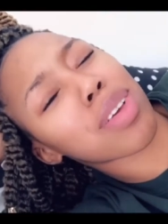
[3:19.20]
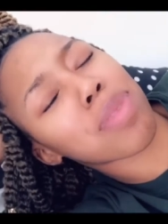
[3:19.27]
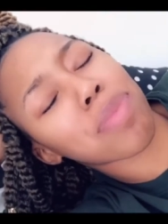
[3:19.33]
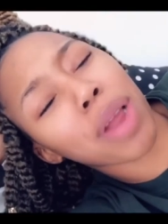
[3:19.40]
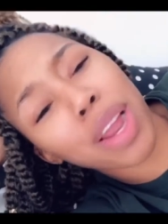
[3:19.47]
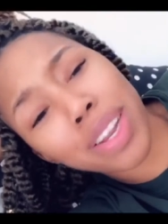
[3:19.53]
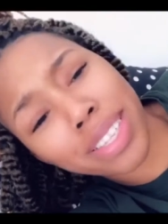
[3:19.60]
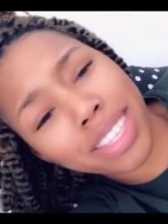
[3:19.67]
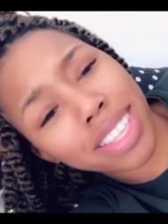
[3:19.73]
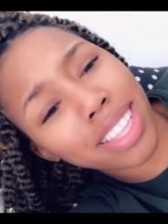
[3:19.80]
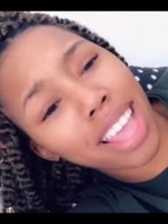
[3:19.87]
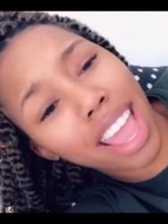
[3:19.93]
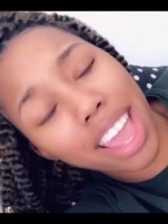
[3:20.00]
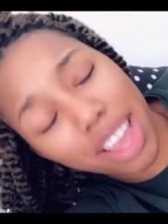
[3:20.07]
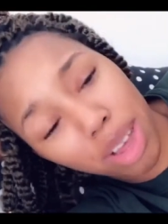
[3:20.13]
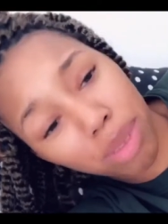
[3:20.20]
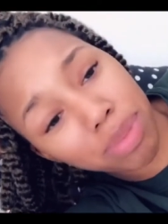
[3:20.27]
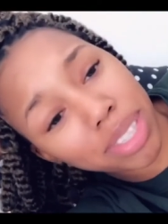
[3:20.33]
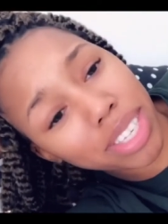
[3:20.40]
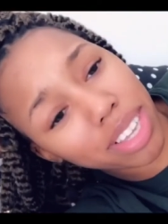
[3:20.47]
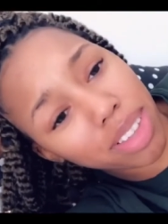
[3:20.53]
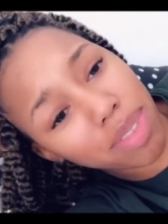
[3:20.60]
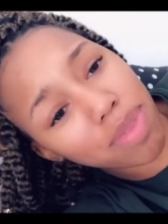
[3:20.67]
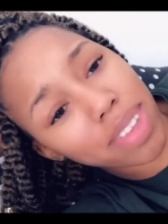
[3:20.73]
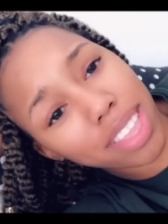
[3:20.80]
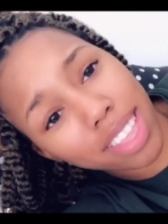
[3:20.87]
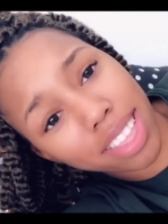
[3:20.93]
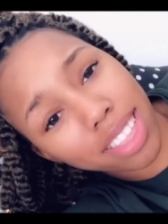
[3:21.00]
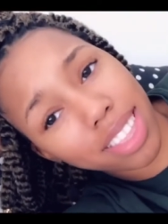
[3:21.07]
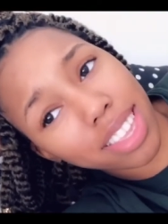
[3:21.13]
person that helps him
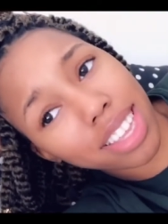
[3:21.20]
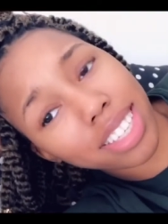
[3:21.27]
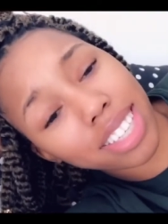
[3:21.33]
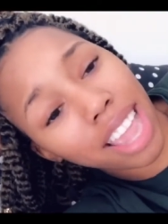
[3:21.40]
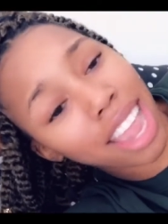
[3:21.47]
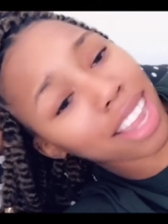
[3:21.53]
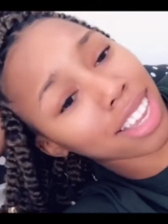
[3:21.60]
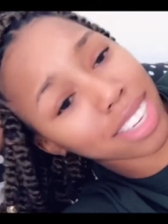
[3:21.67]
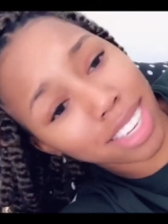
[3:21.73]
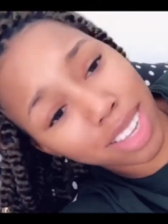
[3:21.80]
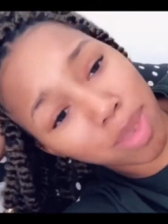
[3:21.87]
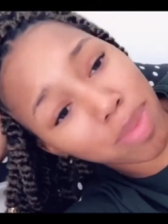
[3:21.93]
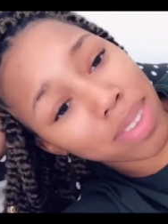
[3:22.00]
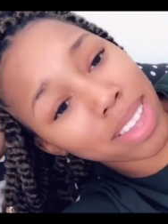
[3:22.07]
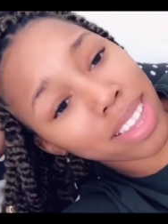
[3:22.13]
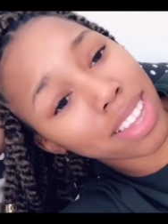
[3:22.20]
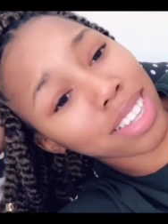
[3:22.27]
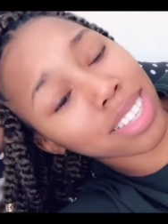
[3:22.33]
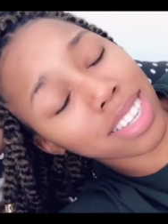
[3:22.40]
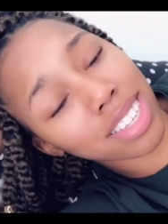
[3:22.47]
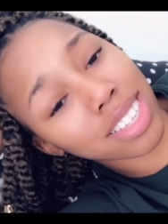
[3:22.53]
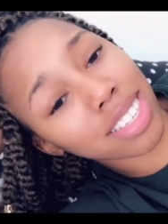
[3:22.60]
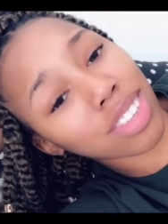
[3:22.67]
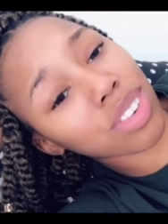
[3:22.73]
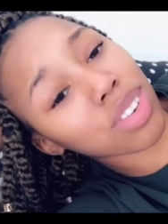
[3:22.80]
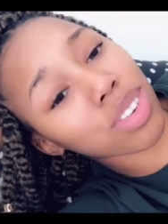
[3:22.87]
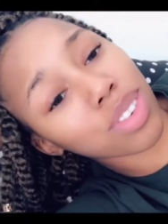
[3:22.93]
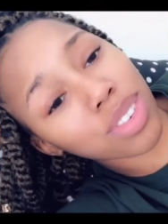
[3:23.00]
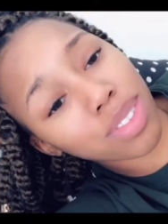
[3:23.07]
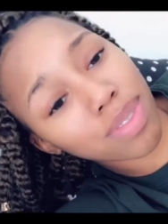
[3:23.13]
with his academics, his
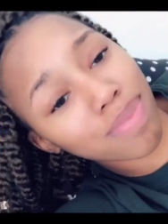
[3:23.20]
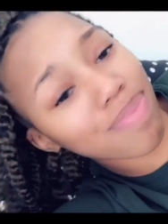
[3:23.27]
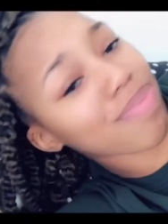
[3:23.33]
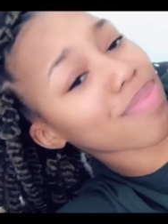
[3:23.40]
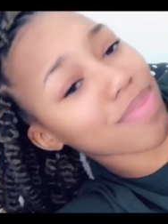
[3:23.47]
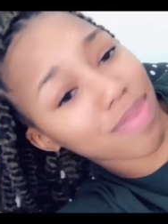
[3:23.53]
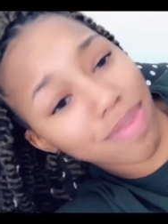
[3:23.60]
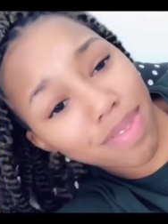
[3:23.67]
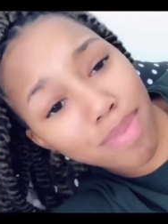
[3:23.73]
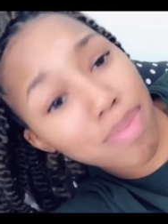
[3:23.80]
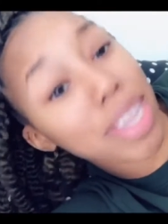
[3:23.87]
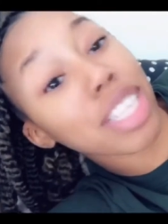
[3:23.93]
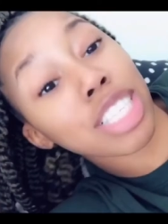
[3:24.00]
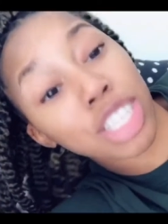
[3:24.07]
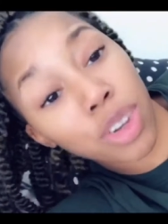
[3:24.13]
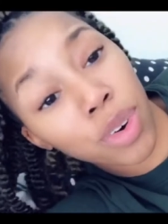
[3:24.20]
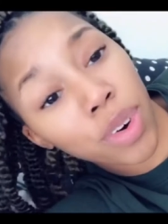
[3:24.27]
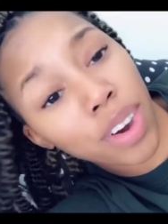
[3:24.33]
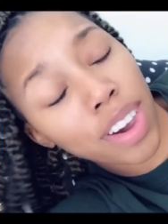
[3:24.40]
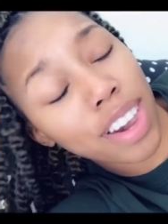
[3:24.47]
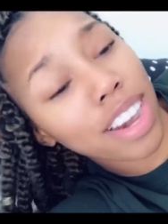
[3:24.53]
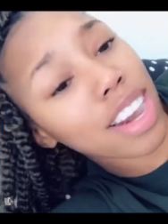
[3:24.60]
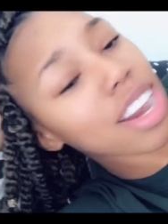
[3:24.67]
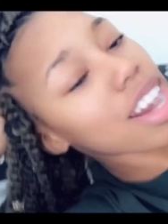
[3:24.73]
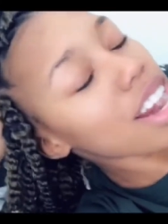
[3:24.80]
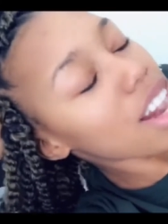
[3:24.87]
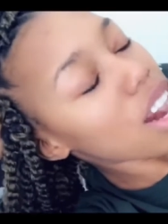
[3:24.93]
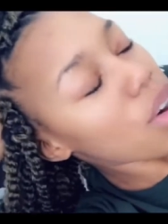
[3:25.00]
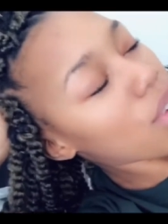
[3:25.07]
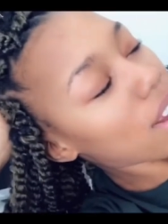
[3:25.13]
little mentor
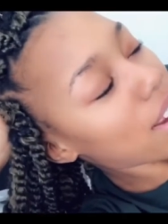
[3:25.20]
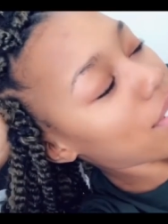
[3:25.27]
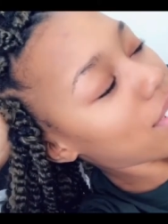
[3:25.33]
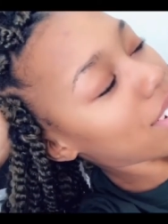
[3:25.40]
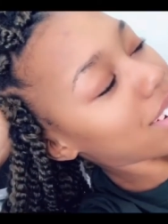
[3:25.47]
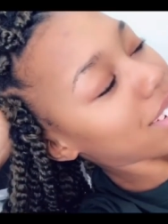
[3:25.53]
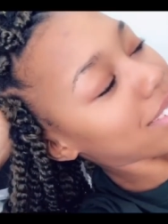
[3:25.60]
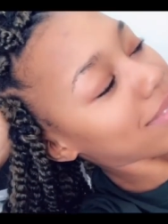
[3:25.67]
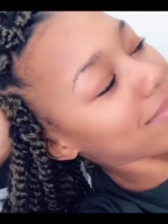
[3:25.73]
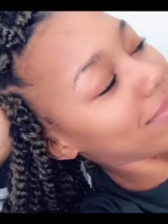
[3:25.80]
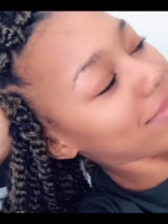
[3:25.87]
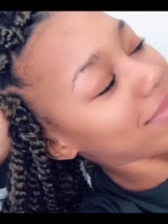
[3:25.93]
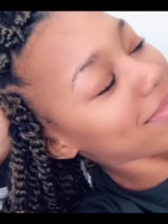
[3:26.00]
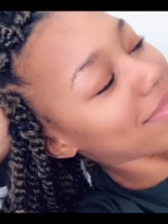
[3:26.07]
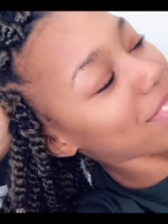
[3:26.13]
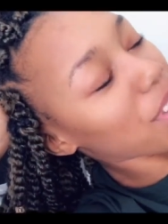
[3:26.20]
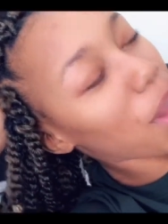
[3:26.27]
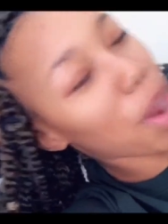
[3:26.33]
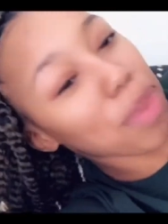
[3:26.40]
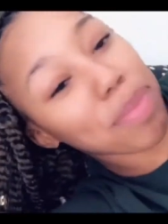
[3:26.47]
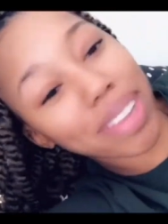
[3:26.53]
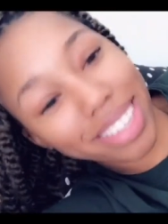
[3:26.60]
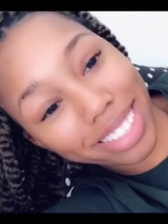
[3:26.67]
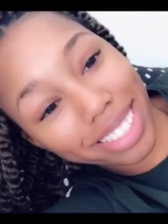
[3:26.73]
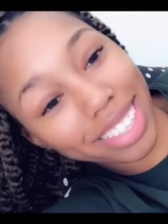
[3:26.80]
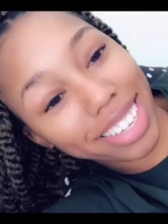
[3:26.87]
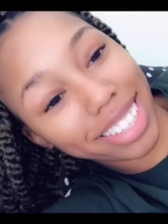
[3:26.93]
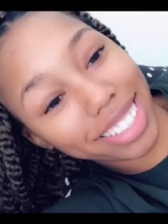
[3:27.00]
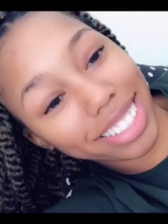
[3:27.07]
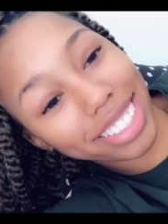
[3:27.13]
or whatever, our
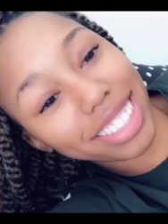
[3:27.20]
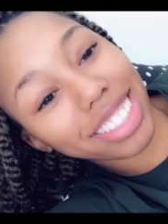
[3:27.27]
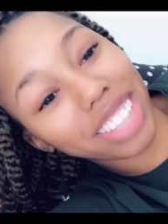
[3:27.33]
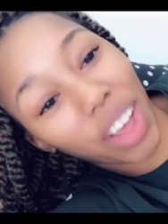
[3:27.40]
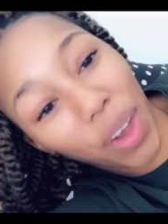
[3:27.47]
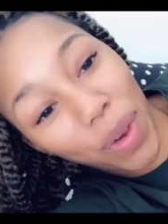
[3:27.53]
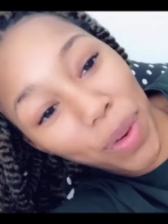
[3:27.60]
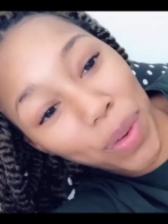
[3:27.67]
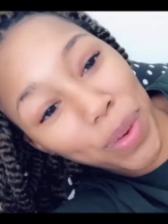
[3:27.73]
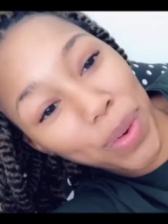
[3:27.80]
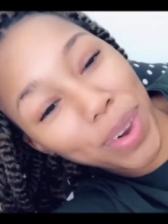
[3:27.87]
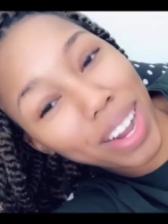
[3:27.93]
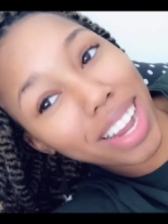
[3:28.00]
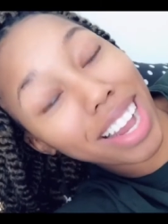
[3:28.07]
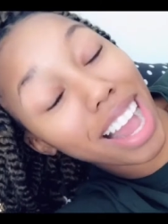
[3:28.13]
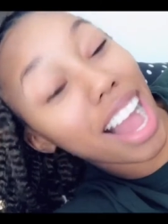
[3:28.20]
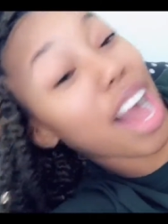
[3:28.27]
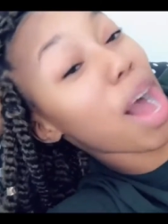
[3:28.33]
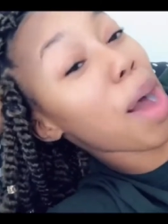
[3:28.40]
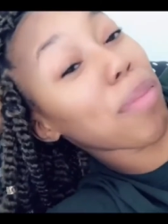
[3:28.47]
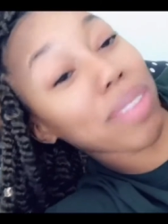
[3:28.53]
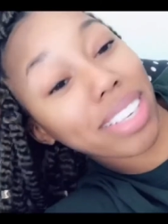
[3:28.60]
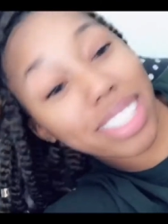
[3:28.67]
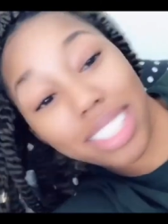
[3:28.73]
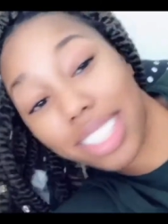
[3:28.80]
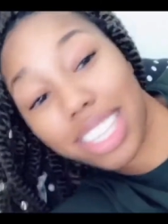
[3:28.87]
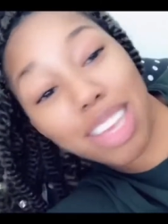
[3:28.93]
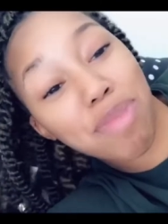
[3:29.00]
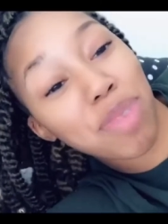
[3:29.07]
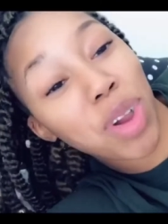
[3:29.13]
business. So I'm gonna just
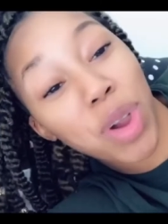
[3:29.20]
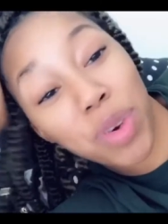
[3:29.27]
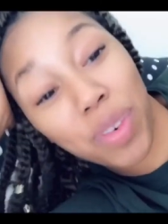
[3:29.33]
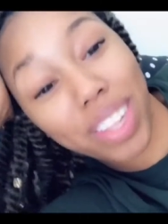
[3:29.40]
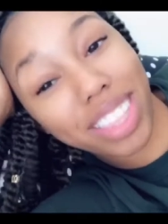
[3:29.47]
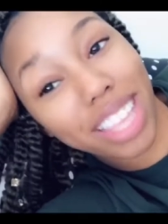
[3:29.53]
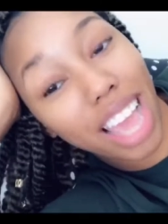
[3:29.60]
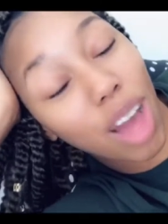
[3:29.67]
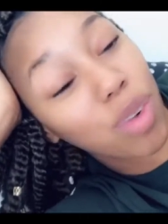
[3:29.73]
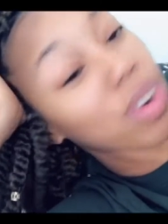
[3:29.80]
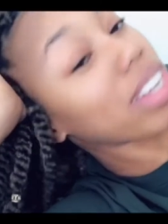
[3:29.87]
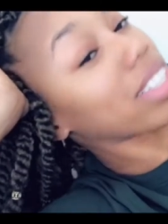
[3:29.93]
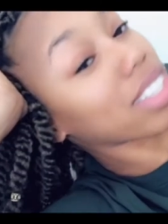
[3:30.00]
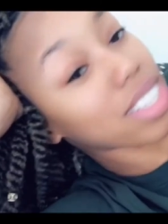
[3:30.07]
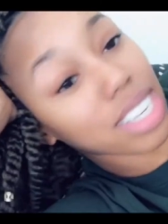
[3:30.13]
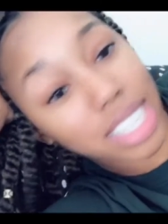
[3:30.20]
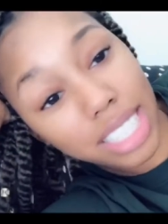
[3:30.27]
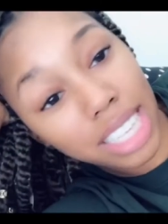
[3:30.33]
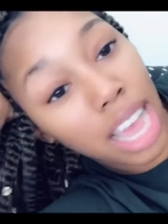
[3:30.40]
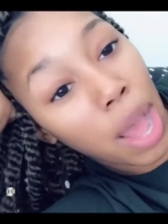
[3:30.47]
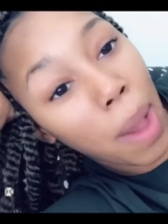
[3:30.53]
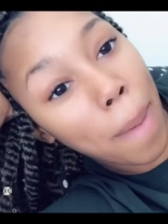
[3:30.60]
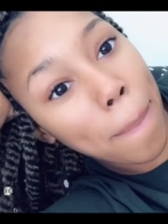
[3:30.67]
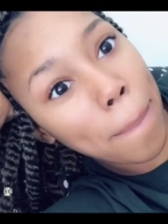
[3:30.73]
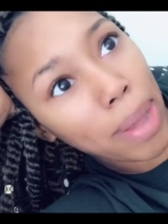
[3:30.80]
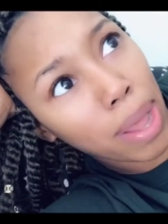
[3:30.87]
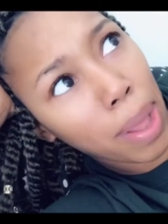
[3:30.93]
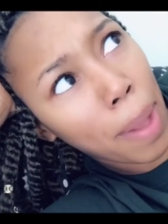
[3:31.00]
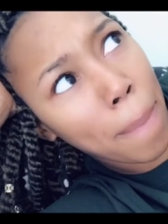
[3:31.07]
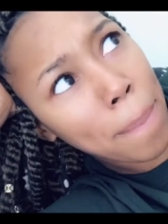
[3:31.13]
keep going with that. I was gonna stop,
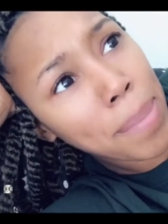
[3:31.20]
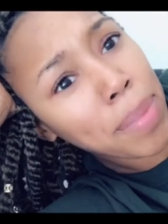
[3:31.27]
but